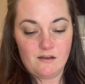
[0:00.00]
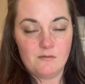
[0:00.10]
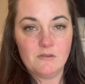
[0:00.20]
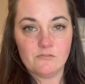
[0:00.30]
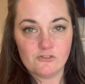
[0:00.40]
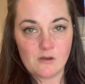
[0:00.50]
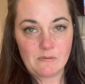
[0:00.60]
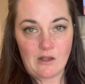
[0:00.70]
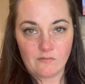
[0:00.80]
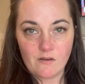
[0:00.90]
If you're
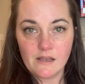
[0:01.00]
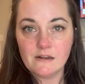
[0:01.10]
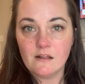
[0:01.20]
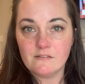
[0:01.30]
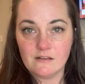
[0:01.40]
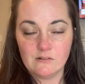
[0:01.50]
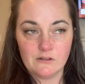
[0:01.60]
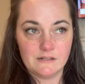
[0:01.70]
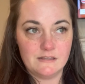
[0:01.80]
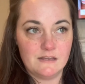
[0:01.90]
shopping online, take a
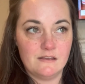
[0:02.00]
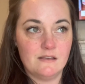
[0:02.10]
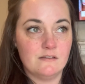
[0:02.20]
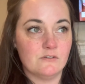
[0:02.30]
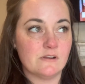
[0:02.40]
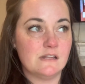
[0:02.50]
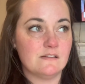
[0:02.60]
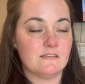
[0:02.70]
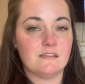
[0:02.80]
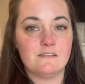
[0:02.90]
look at the
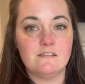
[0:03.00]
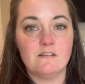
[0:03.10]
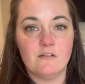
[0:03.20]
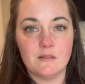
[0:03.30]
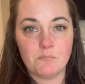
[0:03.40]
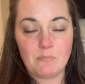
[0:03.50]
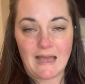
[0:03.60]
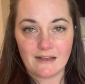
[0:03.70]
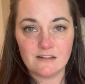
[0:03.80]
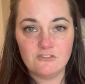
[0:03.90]
ingredients listed on the
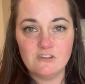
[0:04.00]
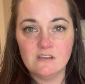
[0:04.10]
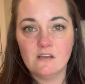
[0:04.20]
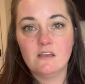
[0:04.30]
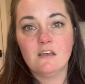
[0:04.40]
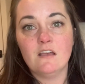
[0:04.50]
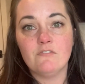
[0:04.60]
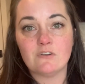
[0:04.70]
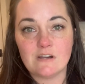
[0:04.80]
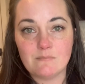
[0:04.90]
packaging if
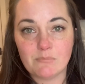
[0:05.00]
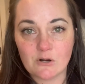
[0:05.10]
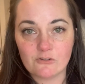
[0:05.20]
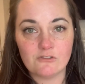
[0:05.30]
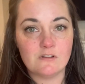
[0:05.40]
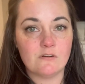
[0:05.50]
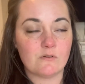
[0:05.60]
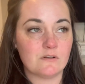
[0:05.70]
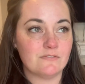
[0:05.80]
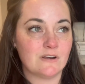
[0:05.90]
you're in person
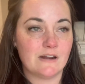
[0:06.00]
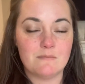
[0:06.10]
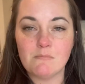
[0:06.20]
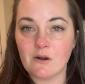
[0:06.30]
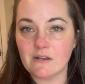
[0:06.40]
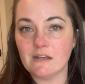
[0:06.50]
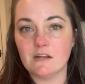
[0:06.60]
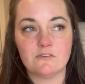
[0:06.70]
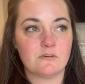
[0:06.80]
or if you're at a market